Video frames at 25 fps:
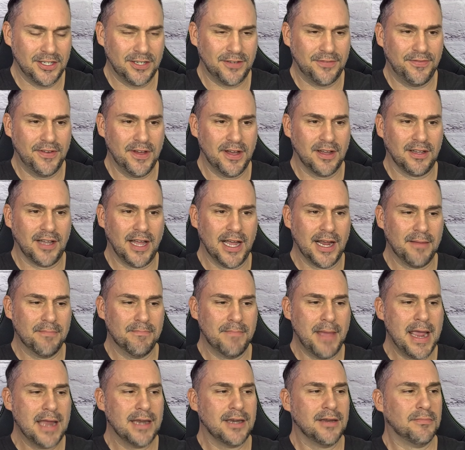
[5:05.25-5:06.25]
It just felt
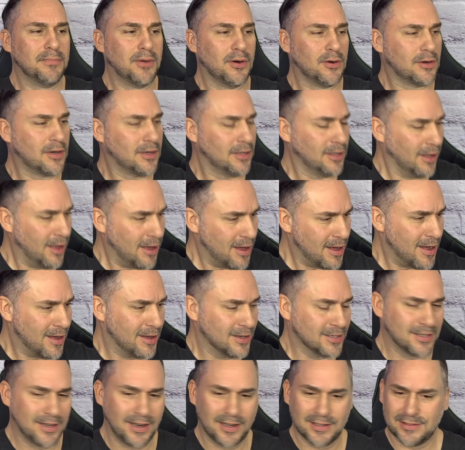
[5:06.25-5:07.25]
like mandible
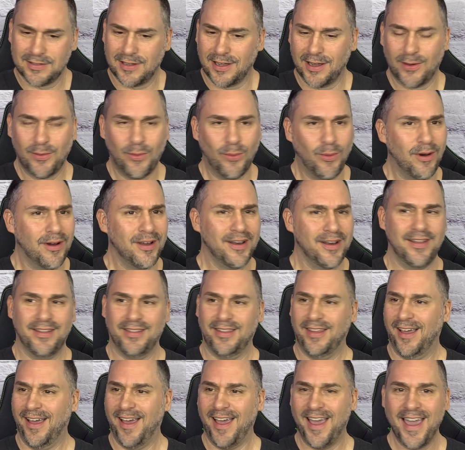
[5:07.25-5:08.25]
claws, and I was like,
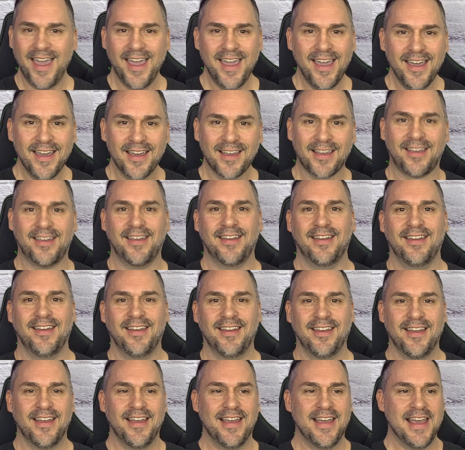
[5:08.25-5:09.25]
what in the heck?
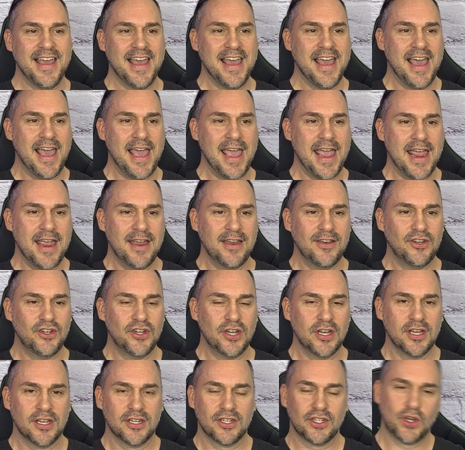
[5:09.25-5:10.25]

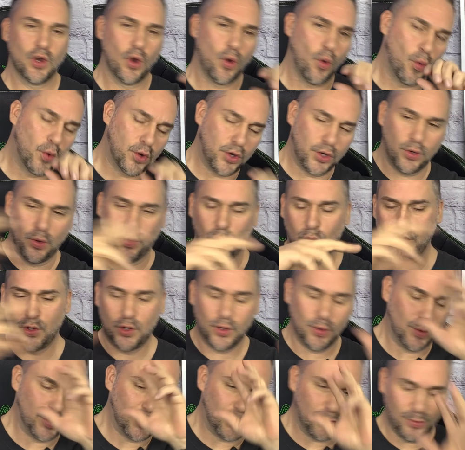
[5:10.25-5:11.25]
And just whoosh,
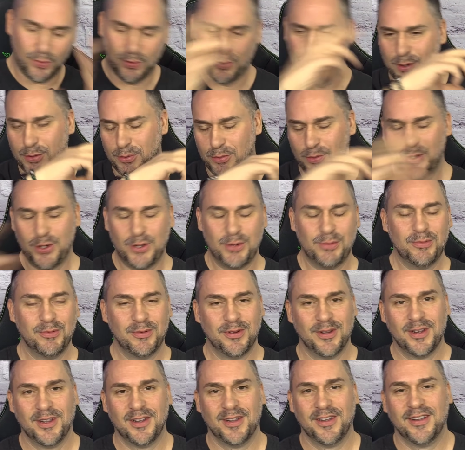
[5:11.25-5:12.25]
whoosh, whoosh, whoosh, whoosh.
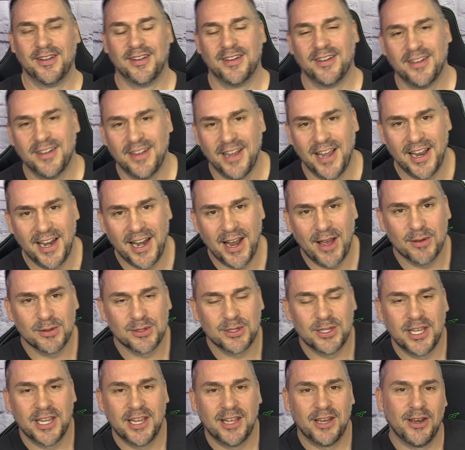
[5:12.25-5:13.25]
And
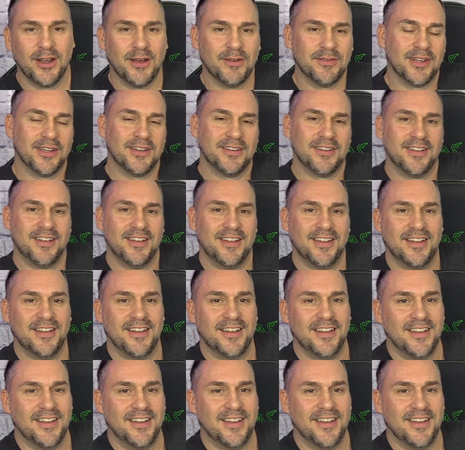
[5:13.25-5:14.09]
that was the end of it.